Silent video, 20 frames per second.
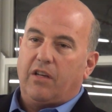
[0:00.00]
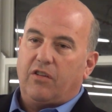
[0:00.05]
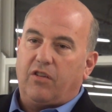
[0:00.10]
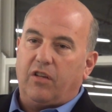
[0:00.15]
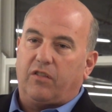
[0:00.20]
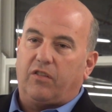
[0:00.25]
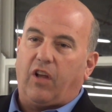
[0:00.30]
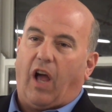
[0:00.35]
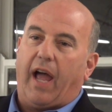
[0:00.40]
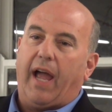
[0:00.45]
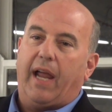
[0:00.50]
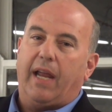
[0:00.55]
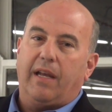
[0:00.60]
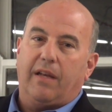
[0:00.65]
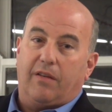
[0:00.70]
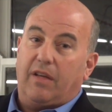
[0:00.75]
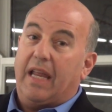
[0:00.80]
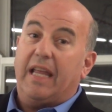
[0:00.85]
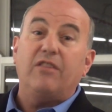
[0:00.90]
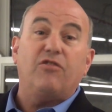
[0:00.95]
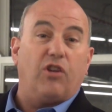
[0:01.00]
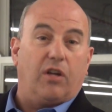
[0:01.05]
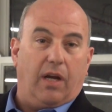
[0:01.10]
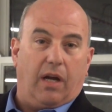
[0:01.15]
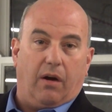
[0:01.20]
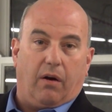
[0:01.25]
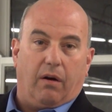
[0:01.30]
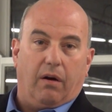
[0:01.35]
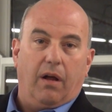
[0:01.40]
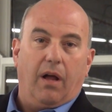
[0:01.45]
design
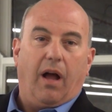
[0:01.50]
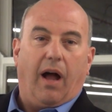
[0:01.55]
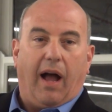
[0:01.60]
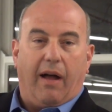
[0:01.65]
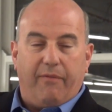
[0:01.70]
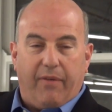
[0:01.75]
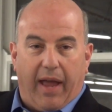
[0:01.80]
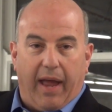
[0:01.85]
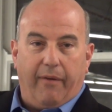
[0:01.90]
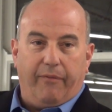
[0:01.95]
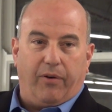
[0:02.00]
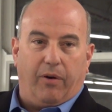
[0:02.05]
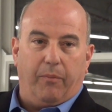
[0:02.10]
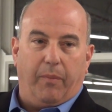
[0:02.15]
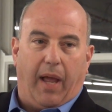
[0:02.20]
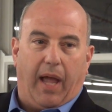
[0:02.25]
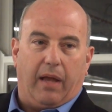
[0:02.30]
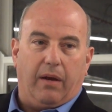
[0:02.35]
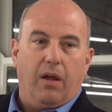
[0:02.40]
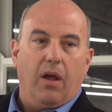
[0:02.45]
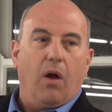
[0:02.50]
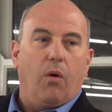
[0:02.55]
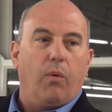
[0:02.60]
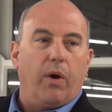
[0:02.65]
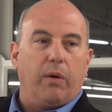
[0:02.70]
engineer I've ever met.